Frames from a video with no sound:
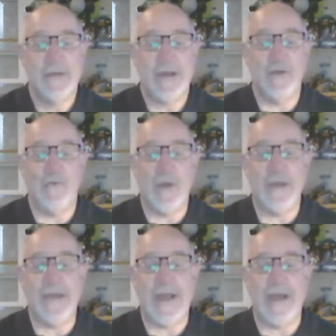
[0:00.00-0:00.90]
I don't want
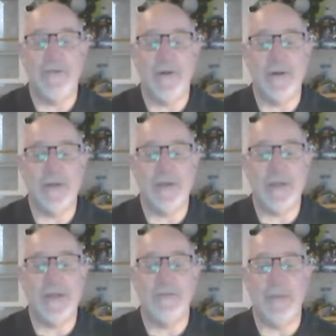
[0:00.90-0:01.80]
you to ever
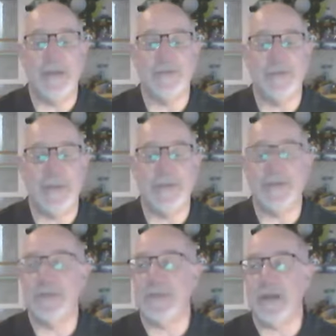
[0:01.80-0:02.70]
think of me as
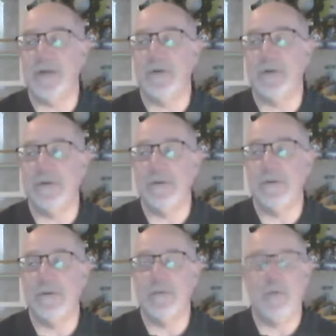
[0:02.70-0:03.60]
religious. I don't
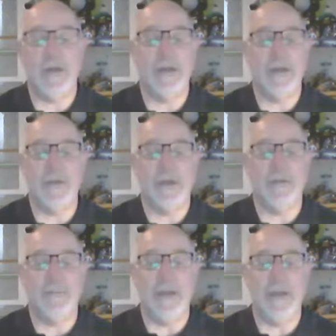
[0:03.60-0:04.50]
I want you to think
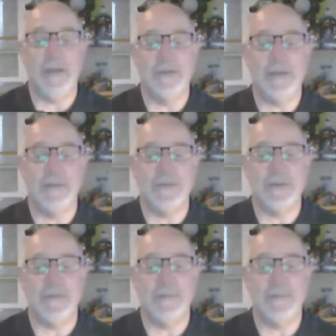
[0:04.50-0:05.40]
of me as some
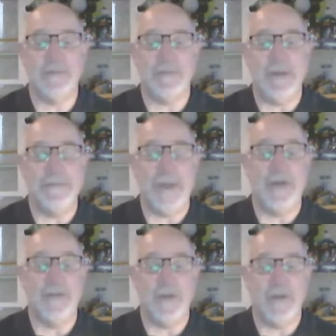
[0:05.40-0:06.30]
some somebody
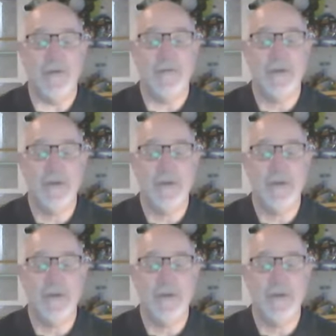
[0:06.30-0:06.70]
better than you.